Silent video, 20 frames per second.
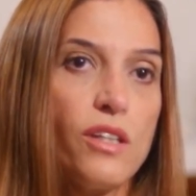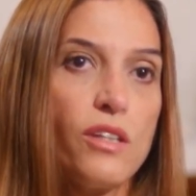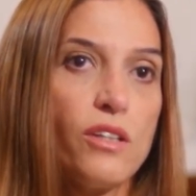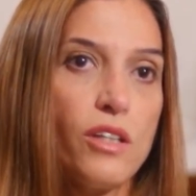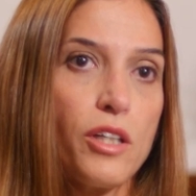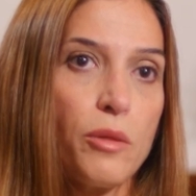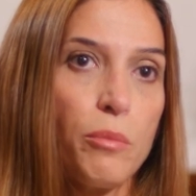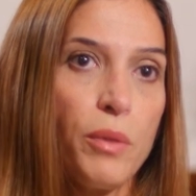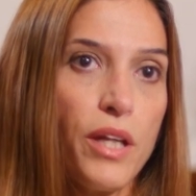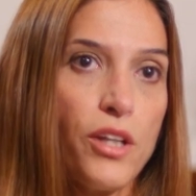in
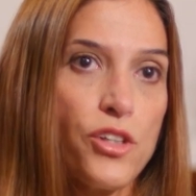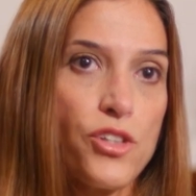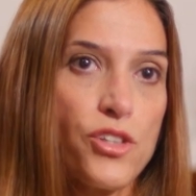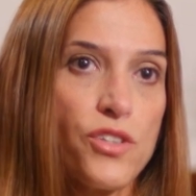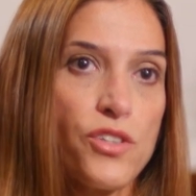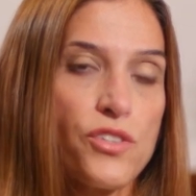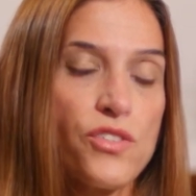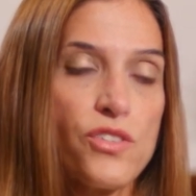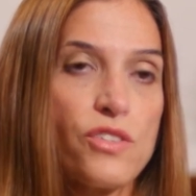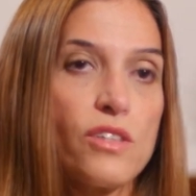our
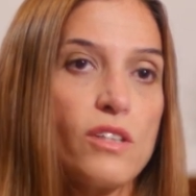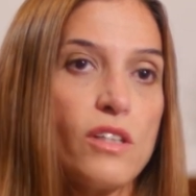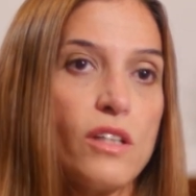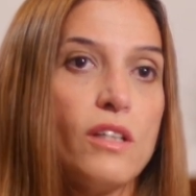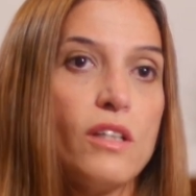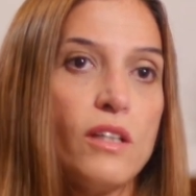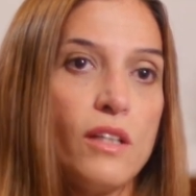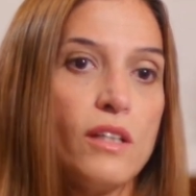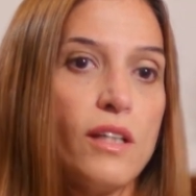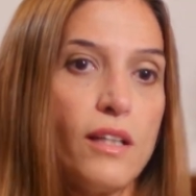patients
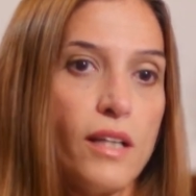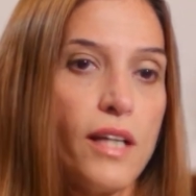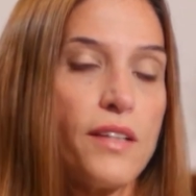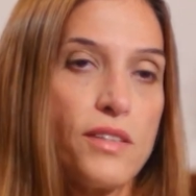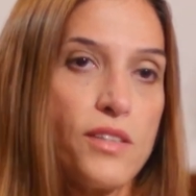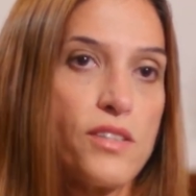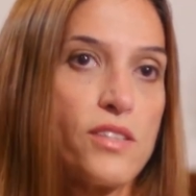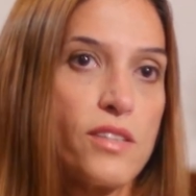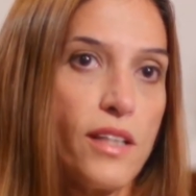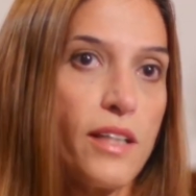at
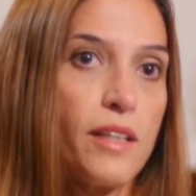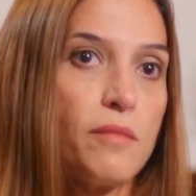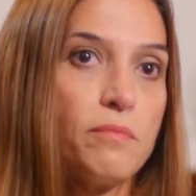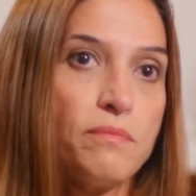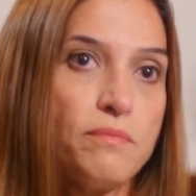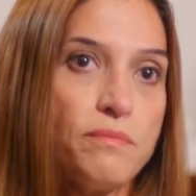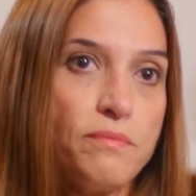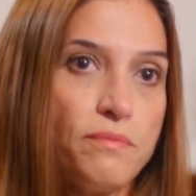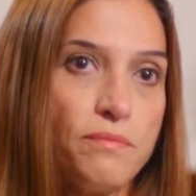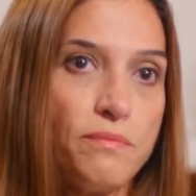this time.